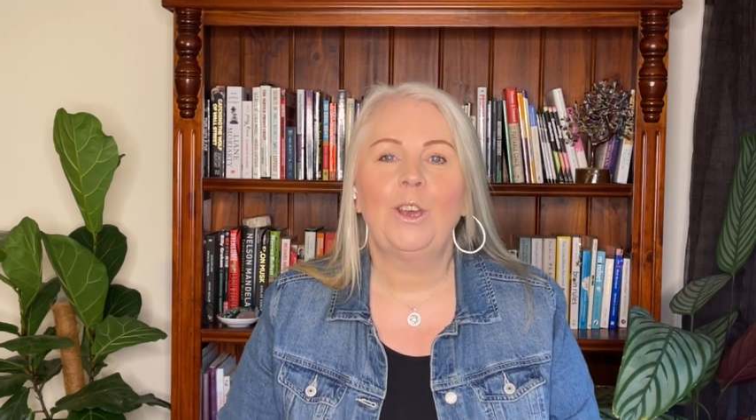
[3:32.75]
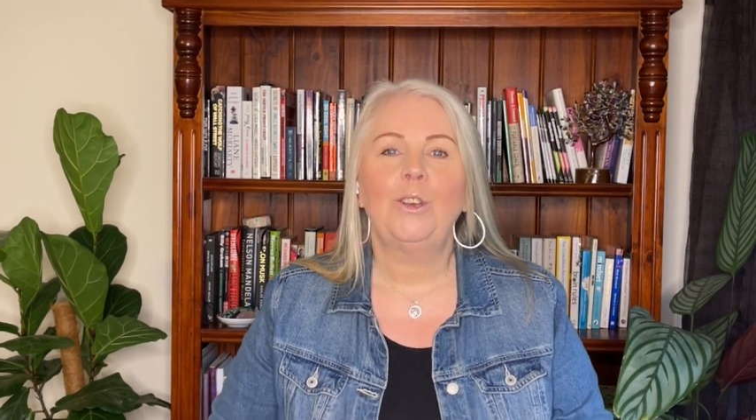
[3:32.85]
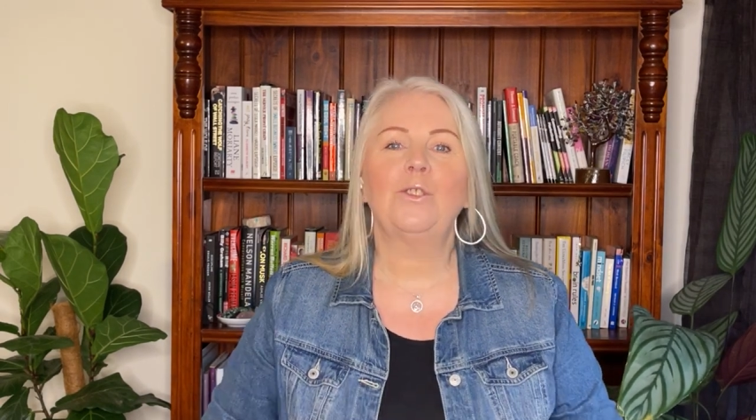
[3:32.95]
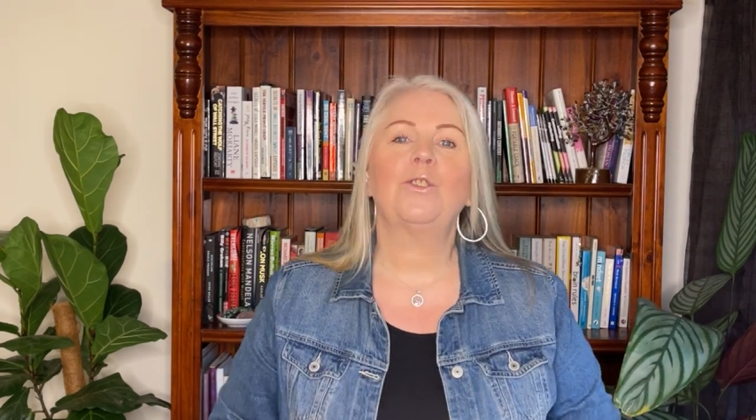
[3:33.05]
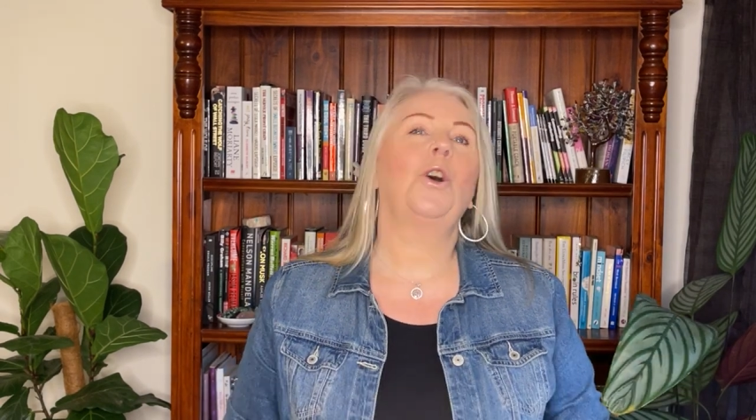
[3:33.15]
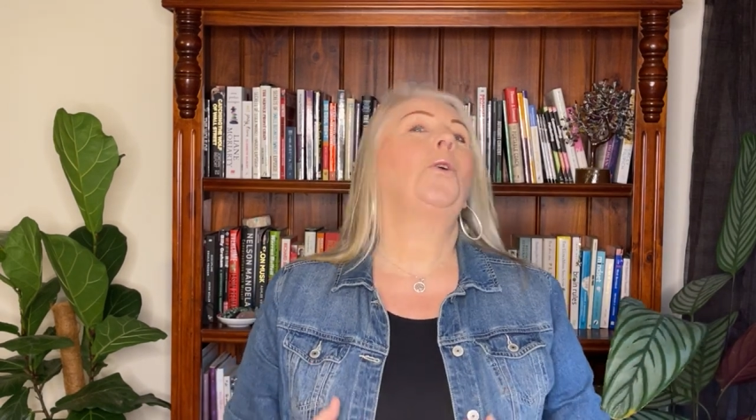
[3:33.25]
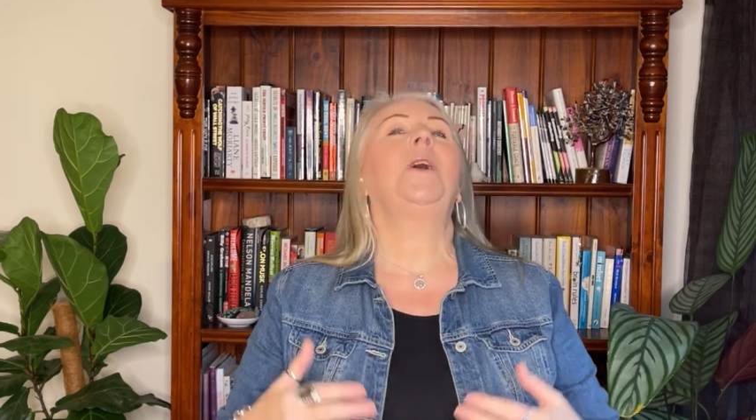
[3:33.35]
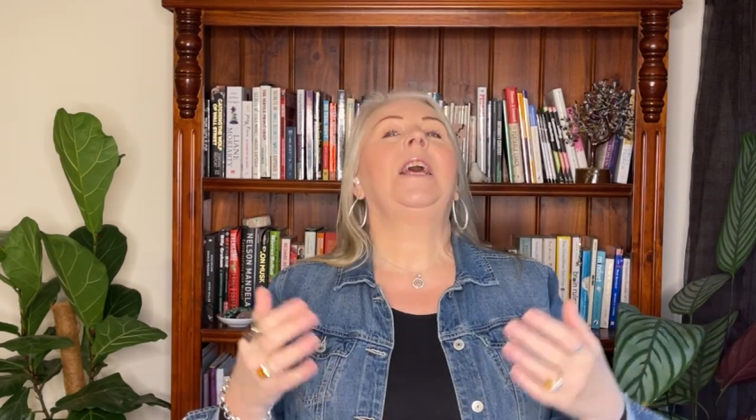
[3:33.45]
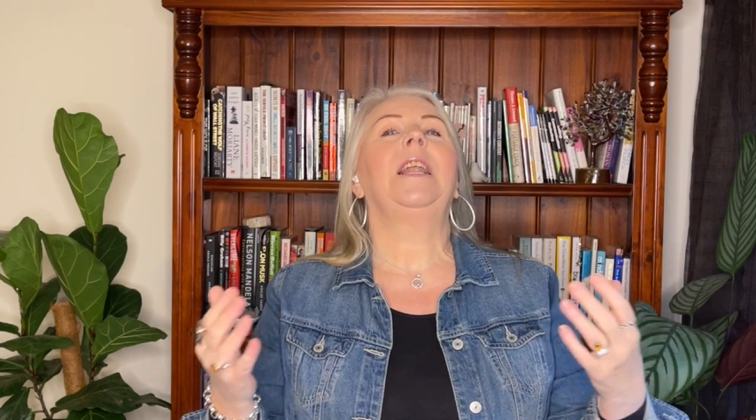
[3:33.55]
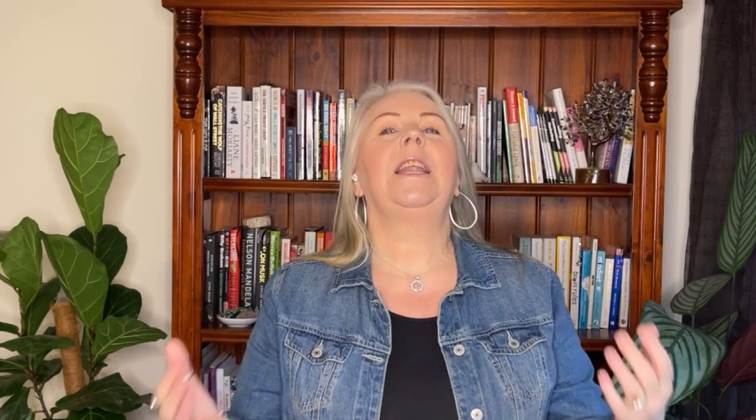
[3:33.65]
So
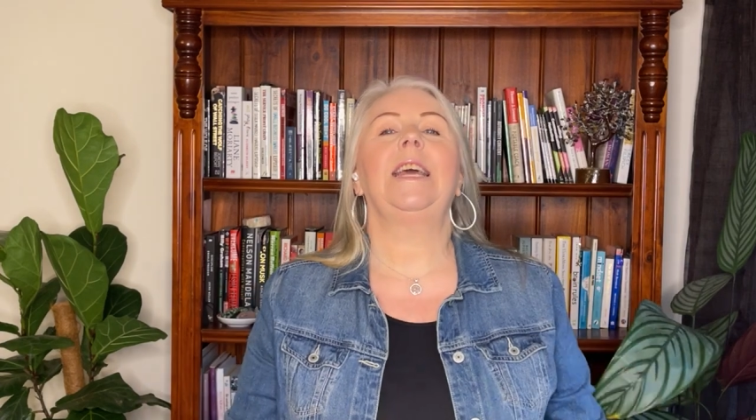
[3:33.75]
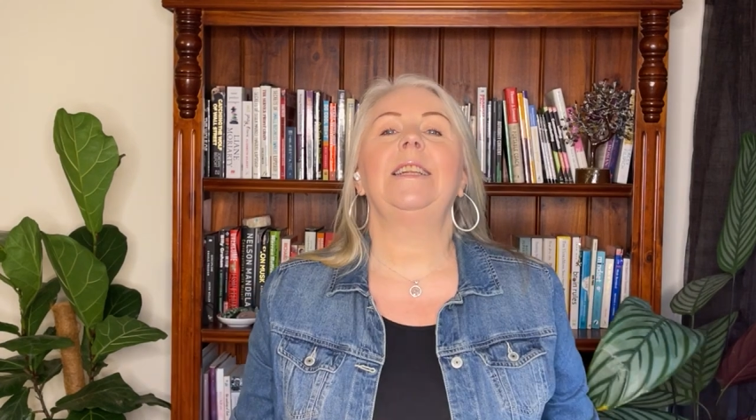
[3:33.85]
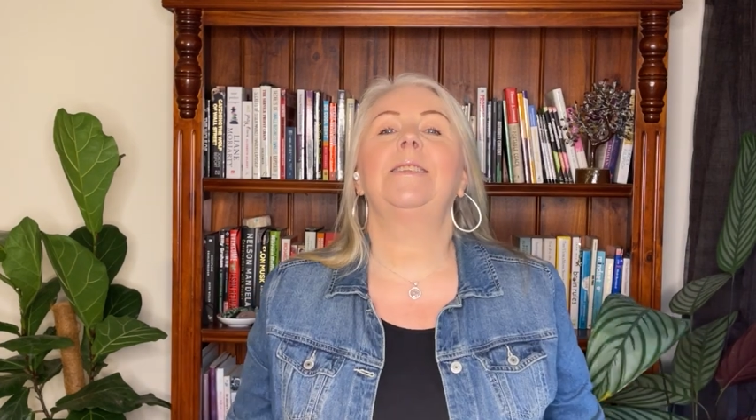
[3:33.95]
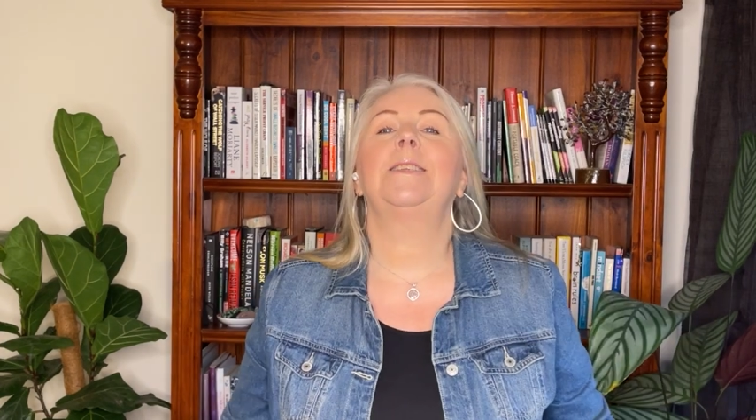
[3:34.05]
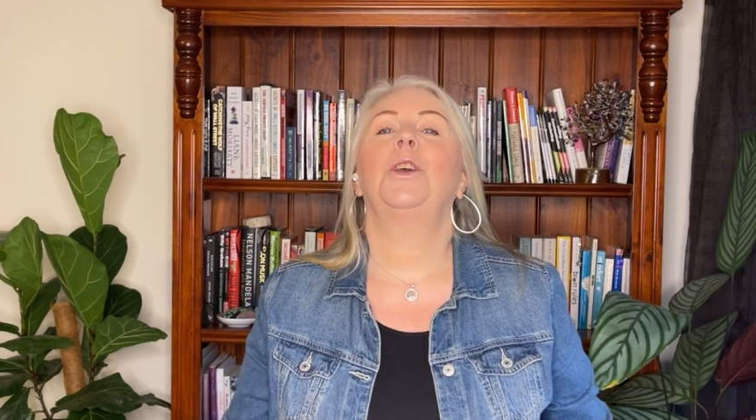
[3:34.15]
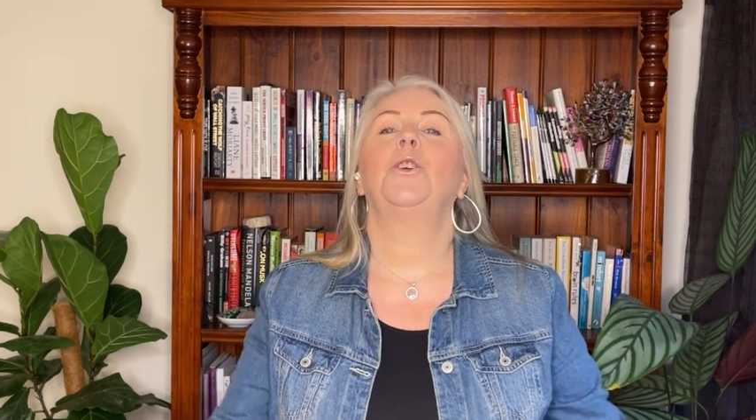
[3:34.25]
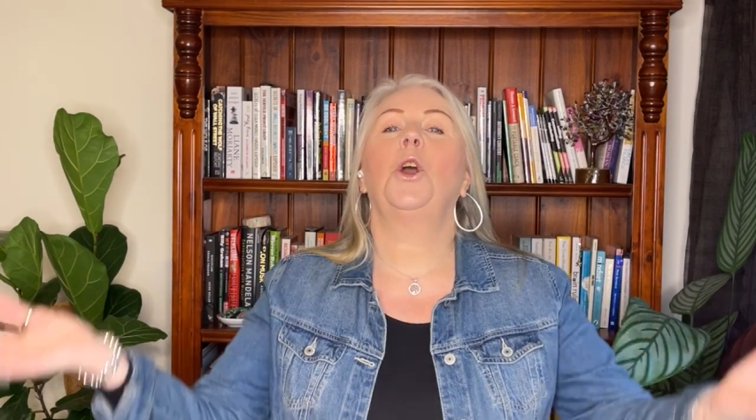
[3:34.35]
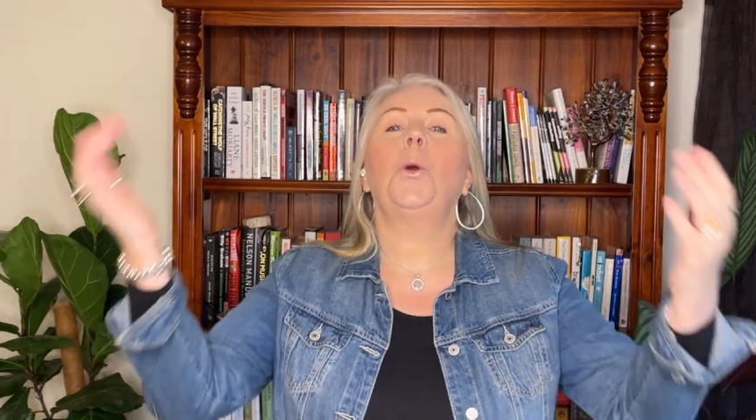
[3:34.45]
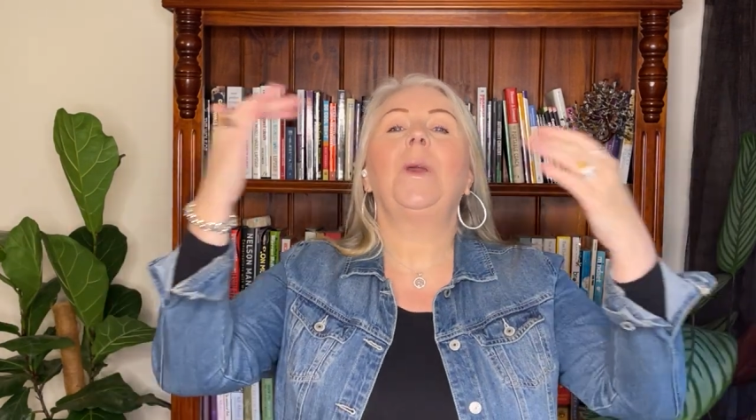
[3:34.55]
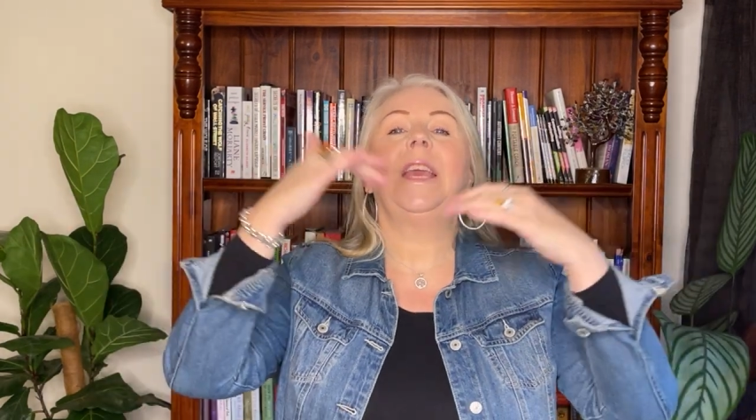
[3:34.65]
let's
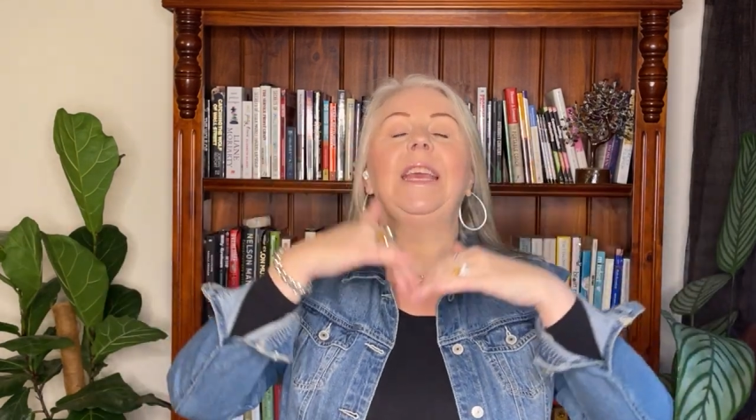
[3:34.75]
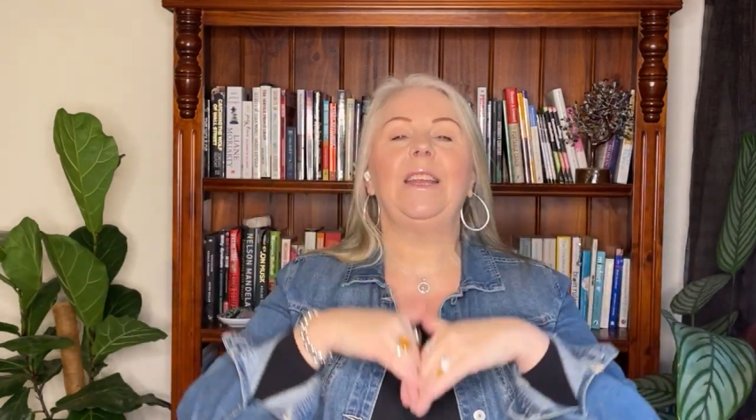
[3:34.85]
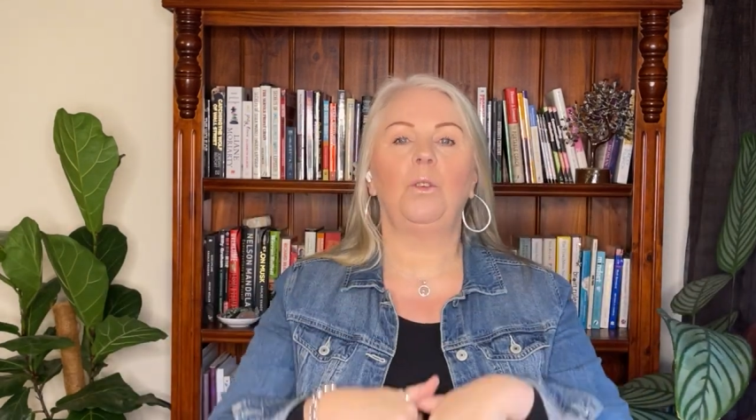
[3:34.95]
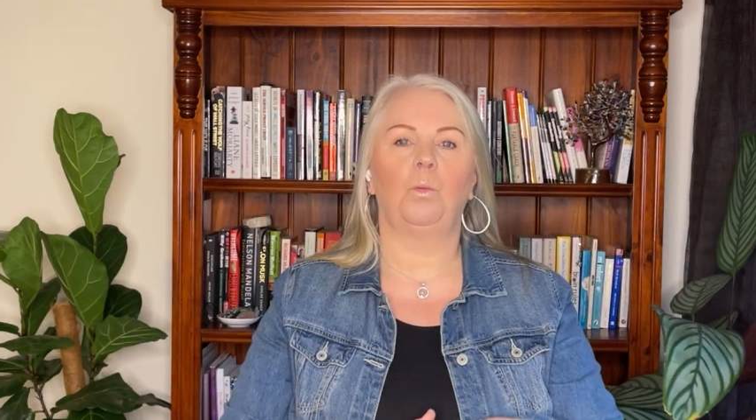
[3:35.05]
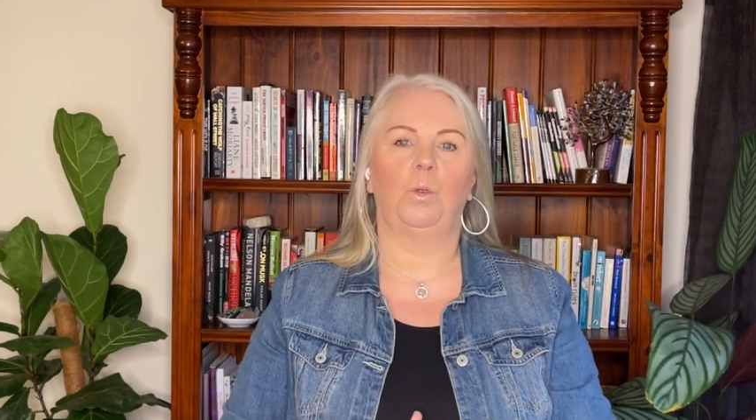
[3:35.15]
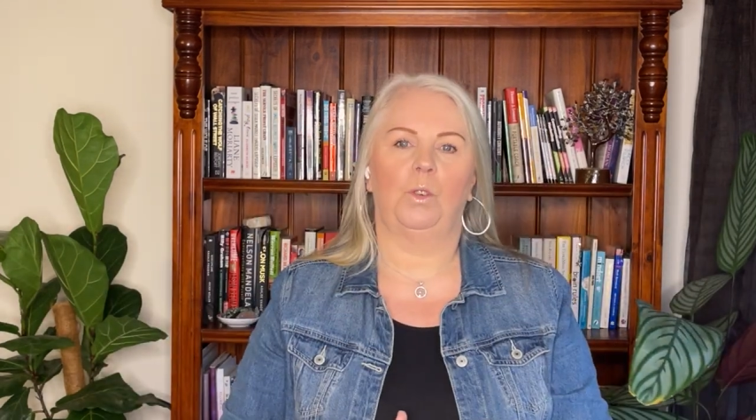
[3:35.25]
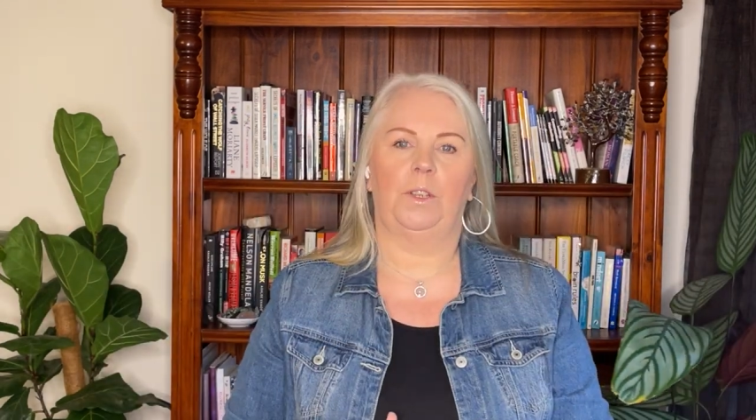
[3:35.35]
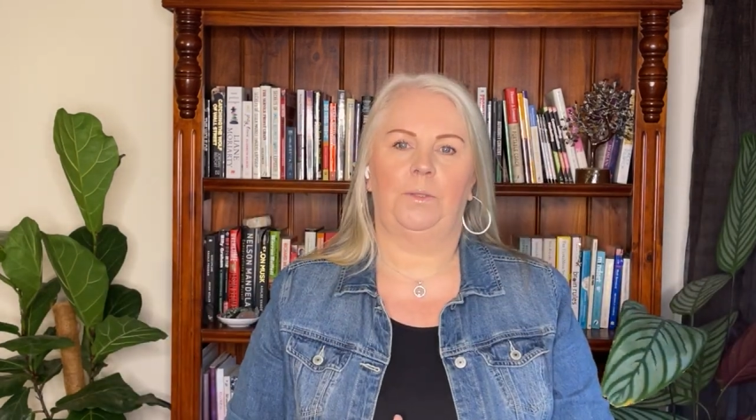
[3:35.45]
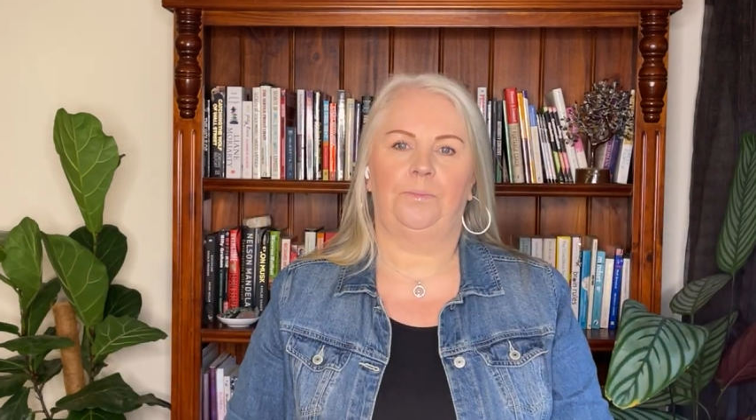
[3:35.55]
go inward,